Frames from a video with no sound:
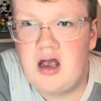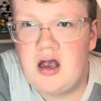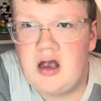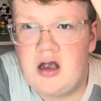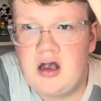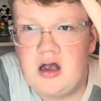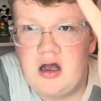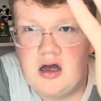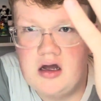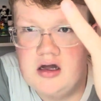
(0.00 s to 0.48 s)

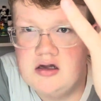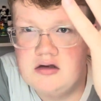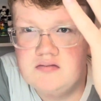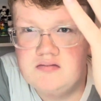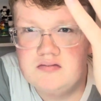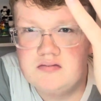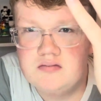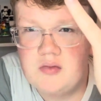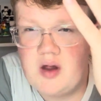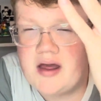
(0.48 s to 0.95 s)
good.
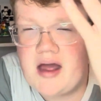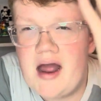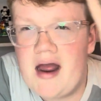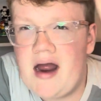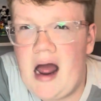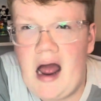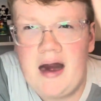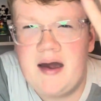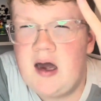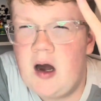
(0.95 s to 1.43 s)
Like
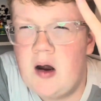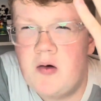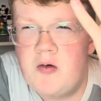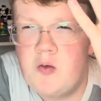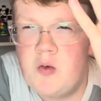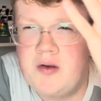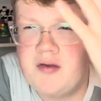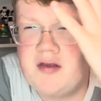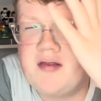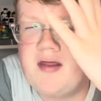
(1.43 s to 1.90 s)
I know it
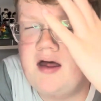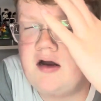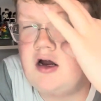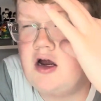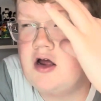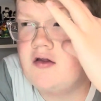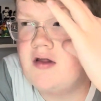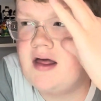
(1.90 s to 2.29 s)
wasn't like good.